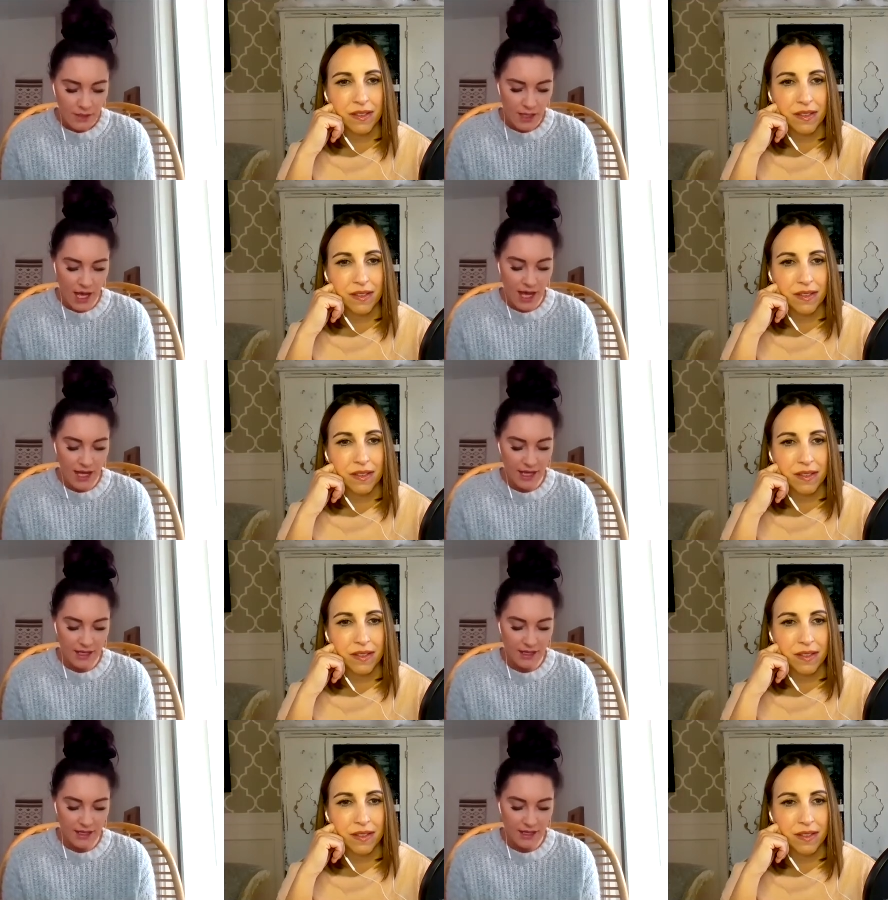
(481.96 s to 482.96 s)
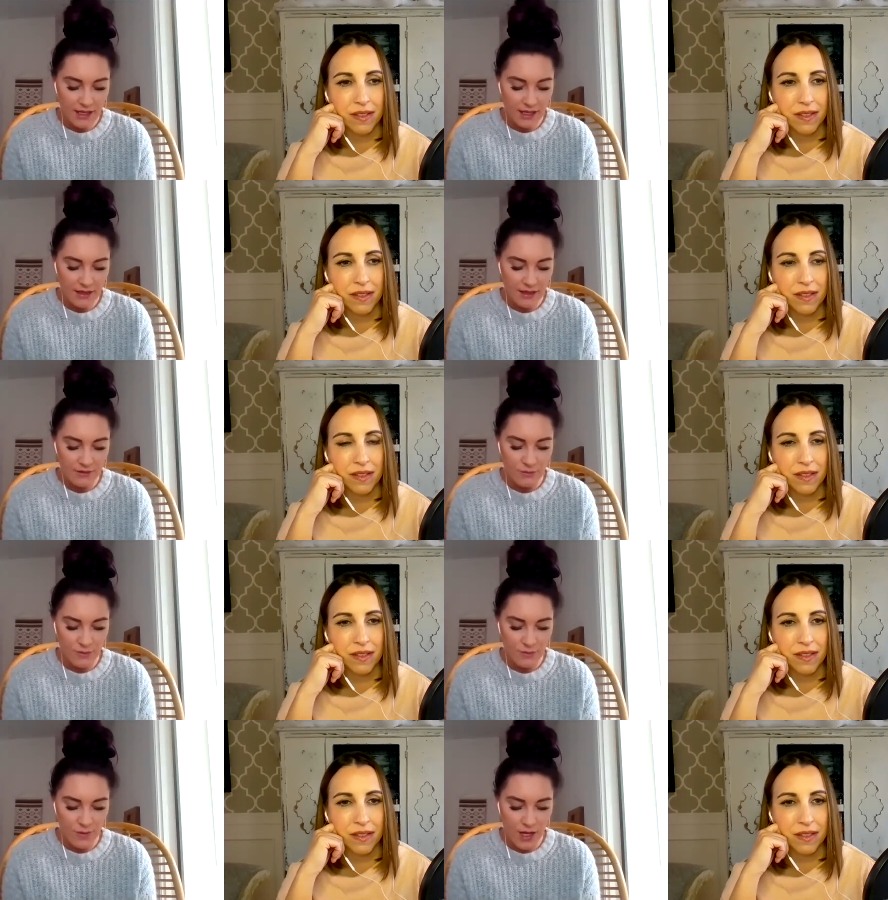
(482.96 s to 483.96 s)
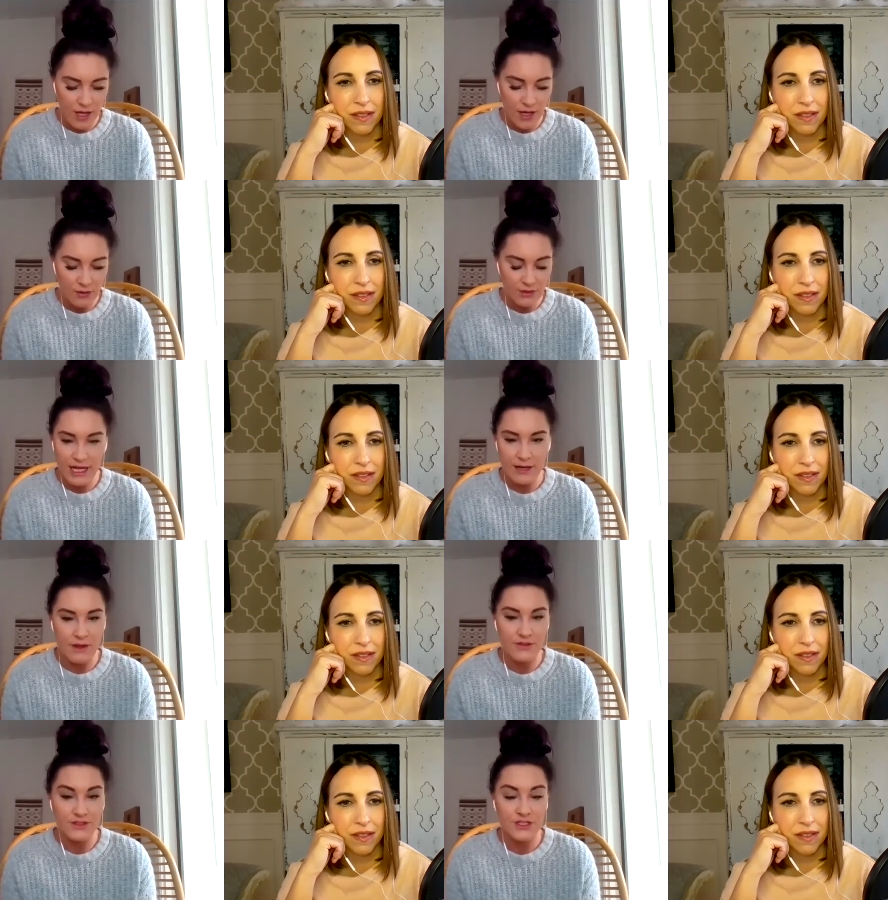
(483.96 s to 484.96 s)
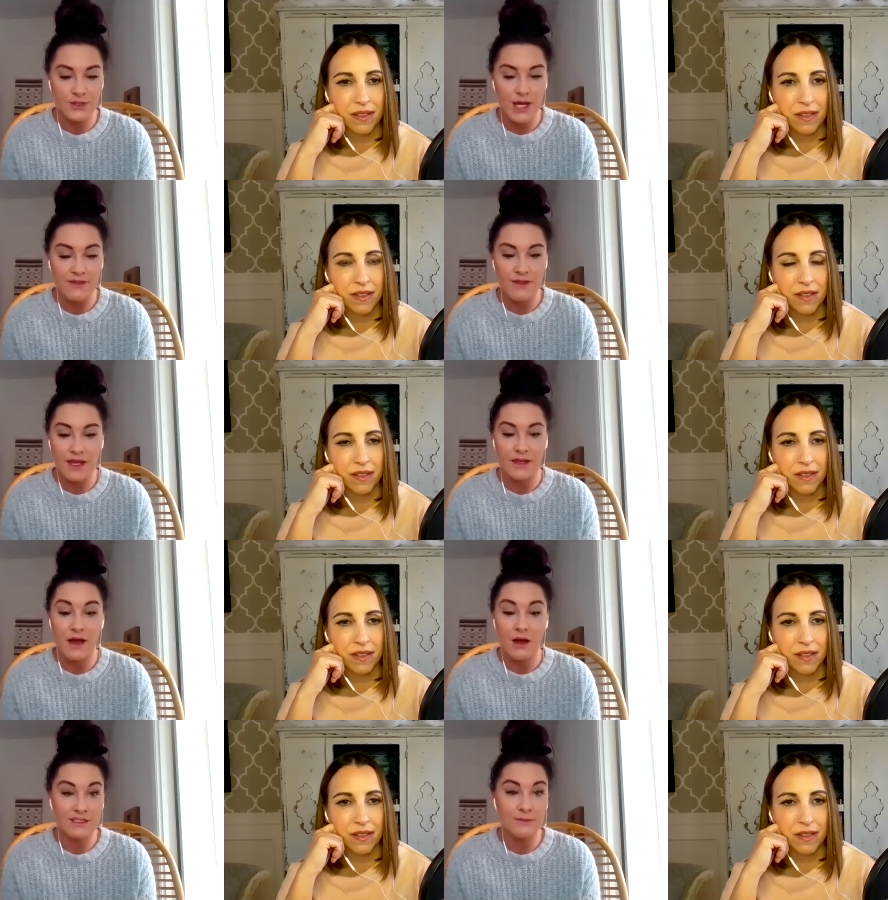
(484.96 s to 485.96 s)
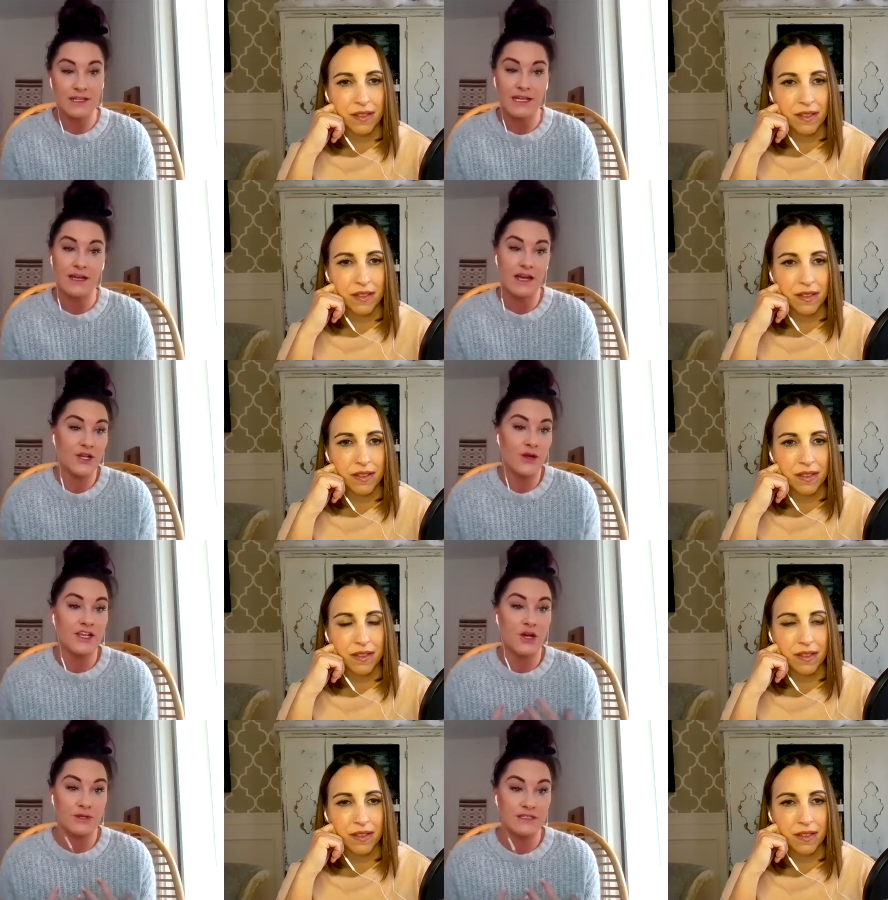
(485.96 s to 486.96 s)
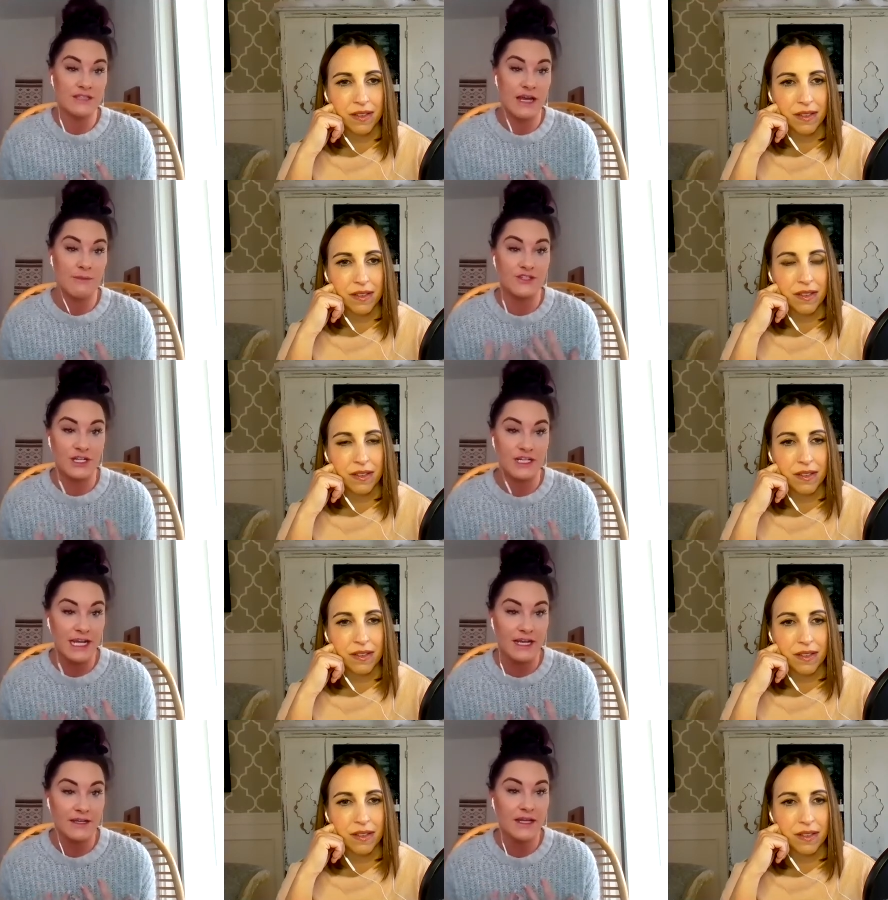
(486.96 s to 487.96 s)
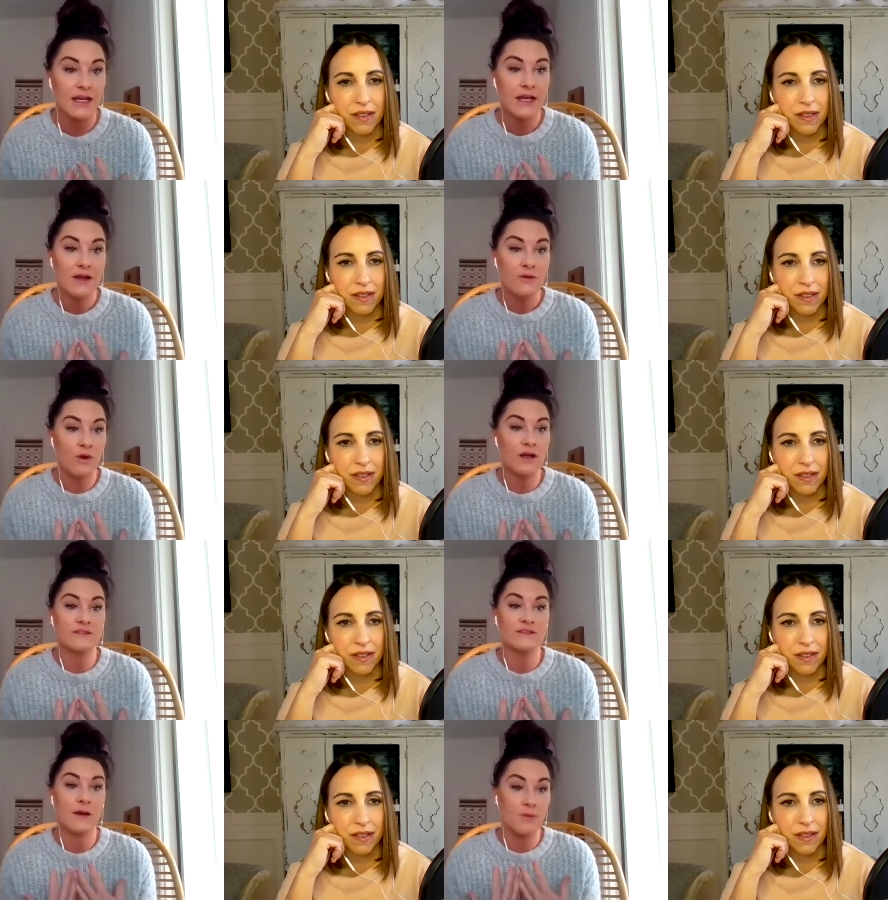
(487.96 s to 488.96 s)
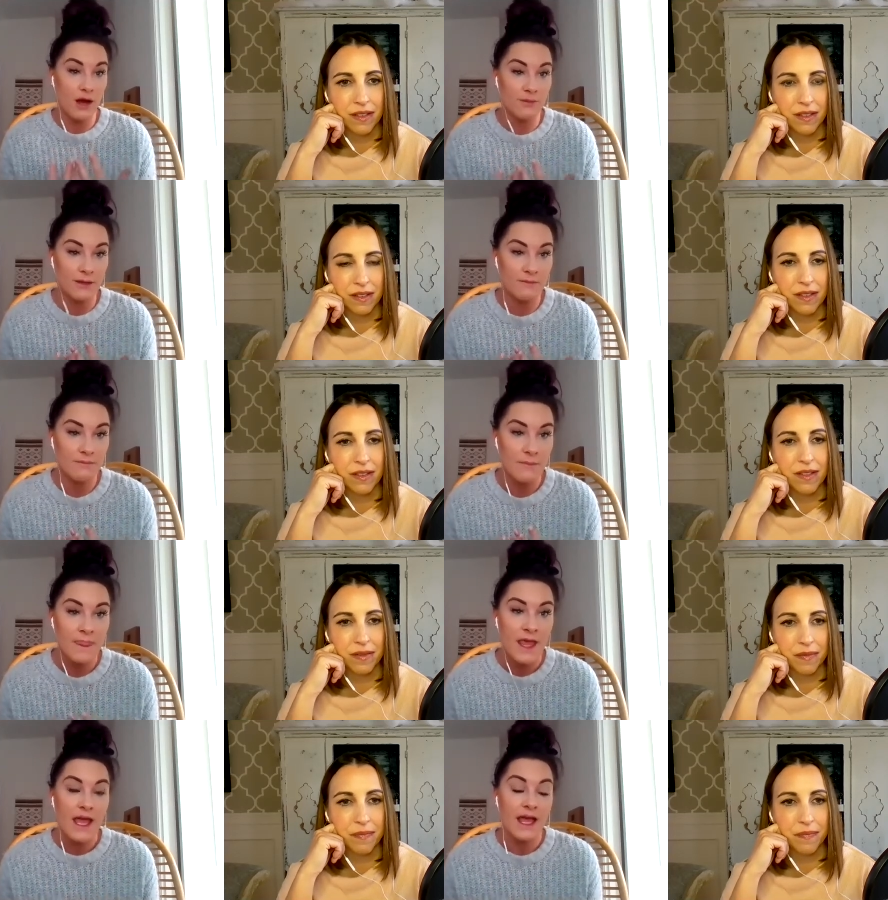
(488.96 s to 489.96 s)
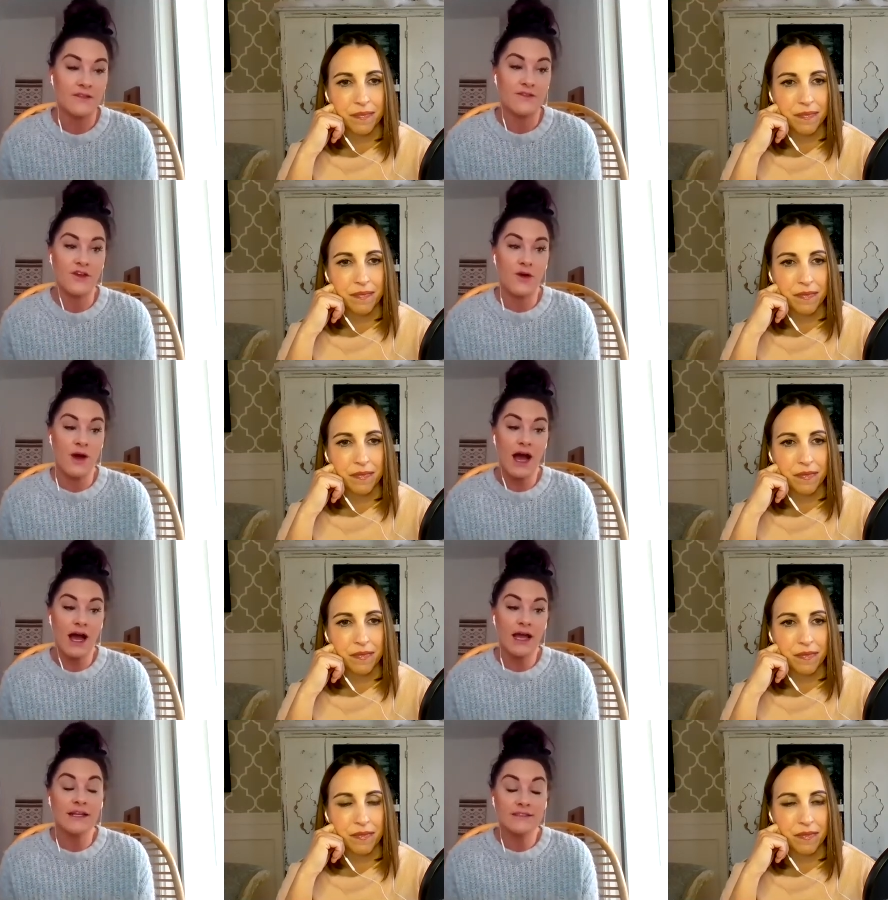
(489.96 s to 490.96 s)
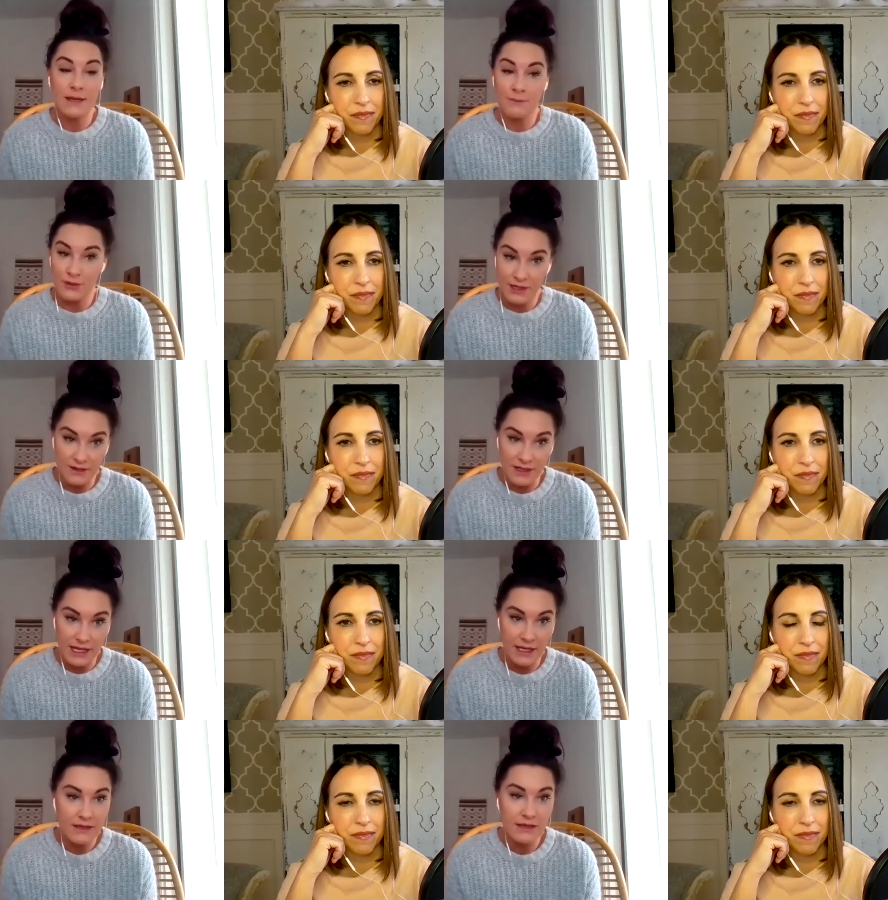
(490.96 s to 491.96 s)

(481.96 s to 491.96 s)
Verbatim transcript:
Speaker 1: I only had a month or two, and then ultimately, you know, I noticed that my drinking was a problem. And so I temporarily